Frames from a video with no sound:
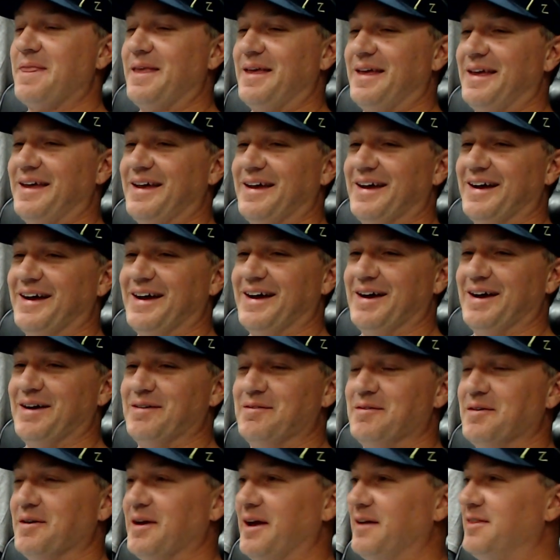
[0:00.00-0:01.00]

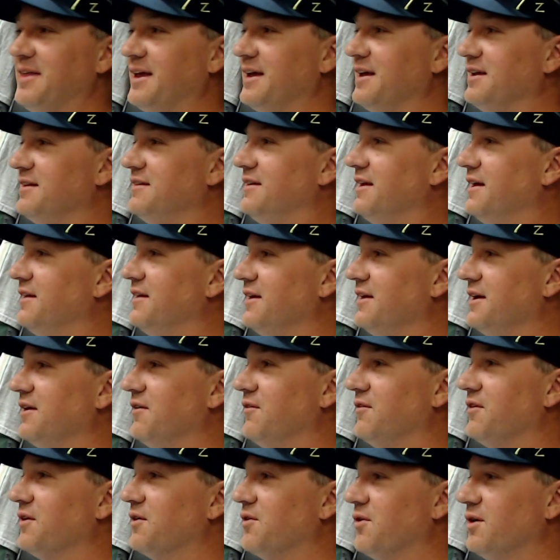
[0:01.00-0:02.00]
I think
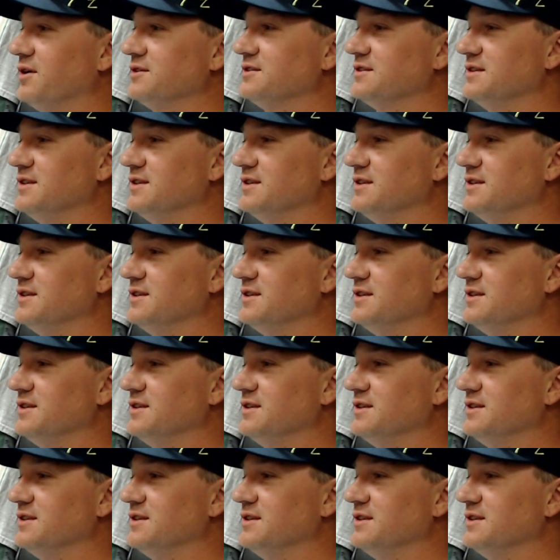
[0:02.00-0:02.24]
over the course of the